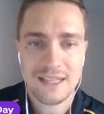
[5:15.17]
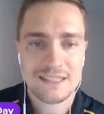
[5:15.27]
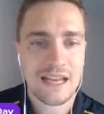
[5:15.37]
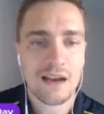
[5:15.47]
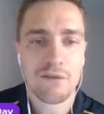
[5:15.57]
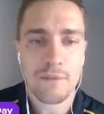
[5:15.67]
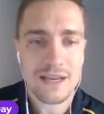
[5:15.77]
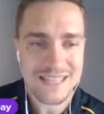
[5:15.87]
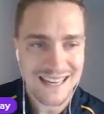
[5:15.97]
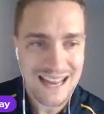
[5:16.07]
Salah for me
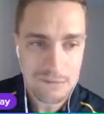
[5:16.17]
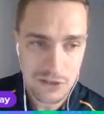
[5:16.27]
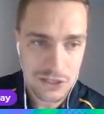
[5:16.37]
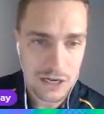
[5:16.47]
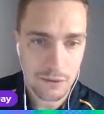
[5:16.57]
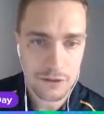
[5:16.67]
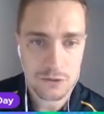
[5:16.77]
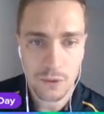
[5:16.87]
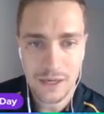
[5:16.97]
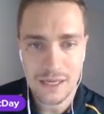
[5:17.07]
is a captain shout
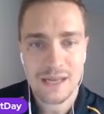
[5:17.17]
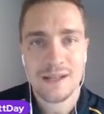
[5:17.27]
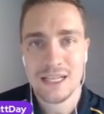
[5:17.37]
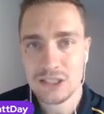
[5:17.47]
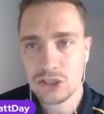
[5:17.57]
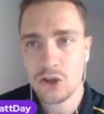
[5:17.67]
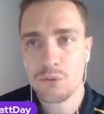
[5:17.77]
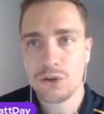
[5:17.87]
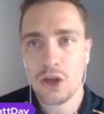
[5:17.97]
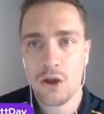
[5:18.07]
this week, and Son
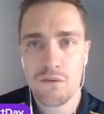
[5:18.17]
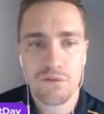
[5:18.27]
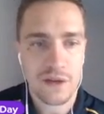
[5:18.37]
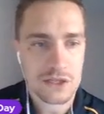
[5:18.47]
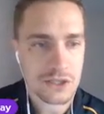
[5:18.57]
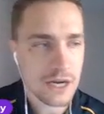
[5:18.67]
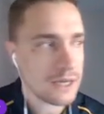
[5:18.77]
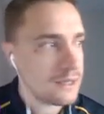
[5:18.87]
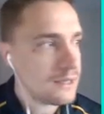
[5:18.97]
with the home fixture.